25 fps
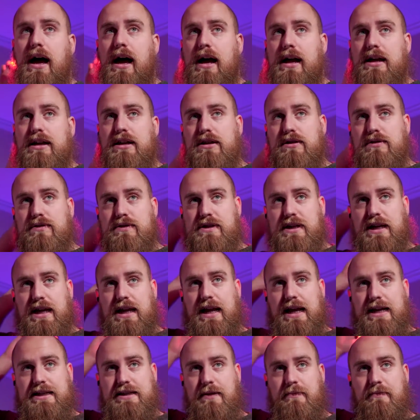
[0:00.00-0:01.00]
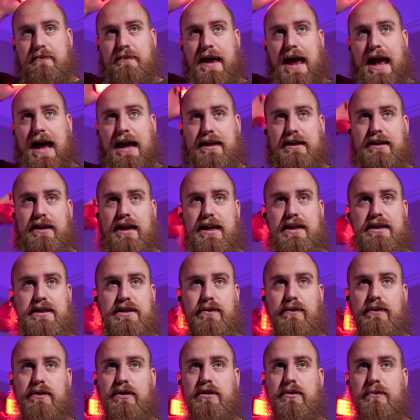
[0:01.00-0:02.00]
Using it as a backlight
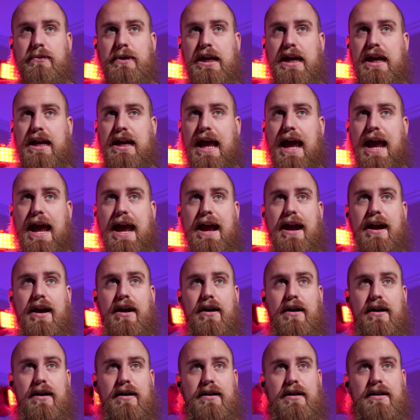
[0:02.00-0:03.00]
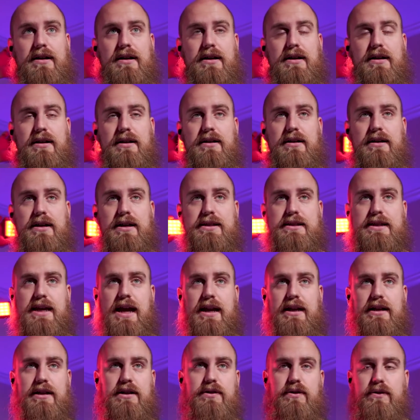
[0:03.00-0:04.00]
to illuminate hair is
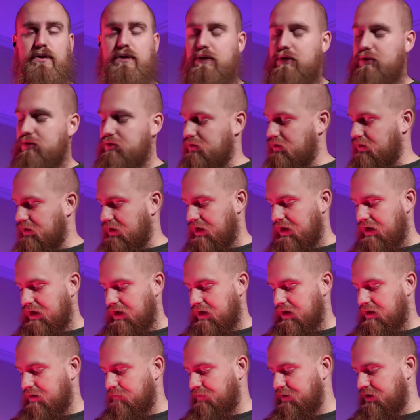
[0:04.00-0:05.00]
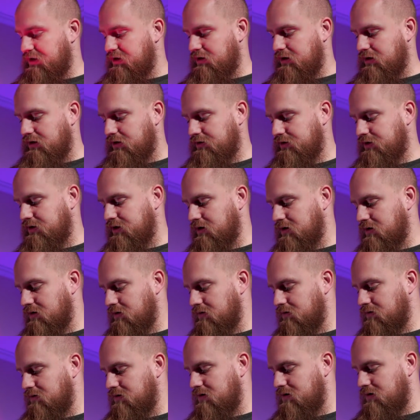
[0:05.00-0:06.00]
kind of cool. But you can
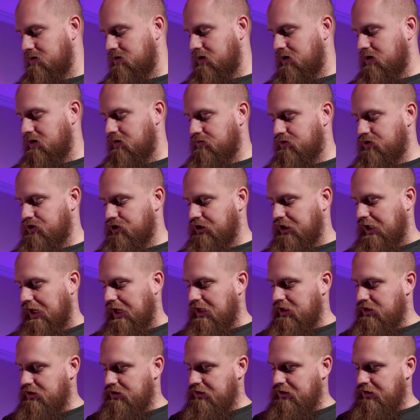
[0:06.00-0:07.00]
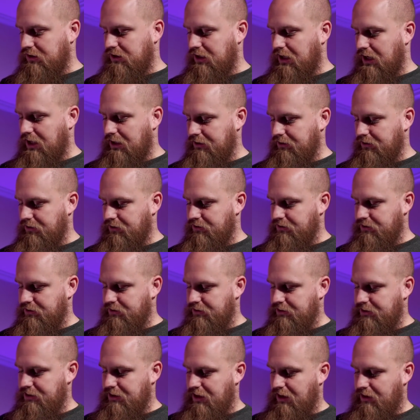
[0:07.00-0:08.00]
also, you know, change the colors
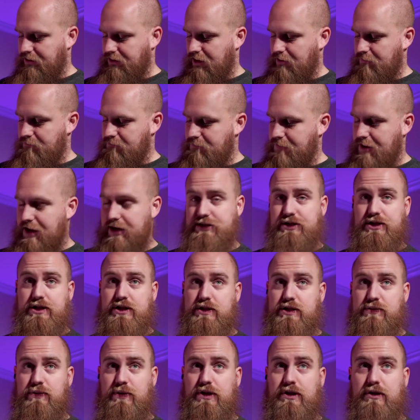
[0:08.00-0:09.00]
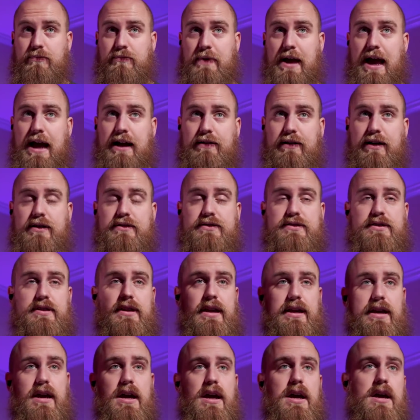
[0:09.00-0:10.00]
and see how that meshes with your background. So
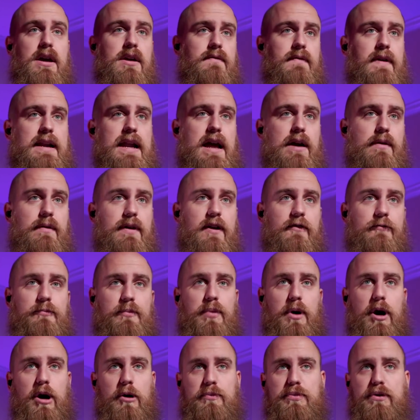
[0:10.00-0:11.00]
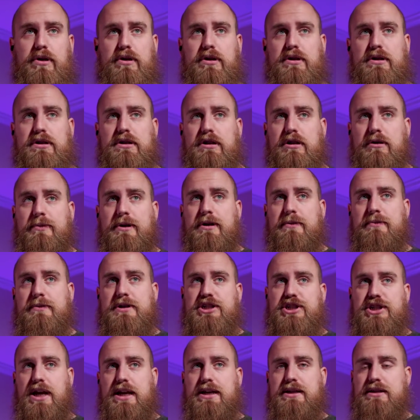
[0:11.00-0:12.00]
like right now we have purple and a little bit of
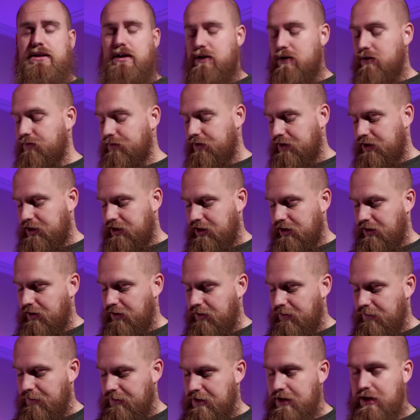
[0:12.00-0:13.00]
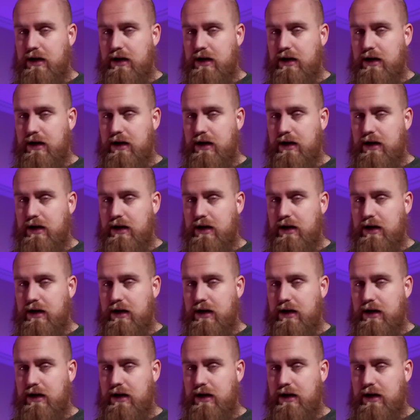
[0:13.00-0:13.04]
magenta over here.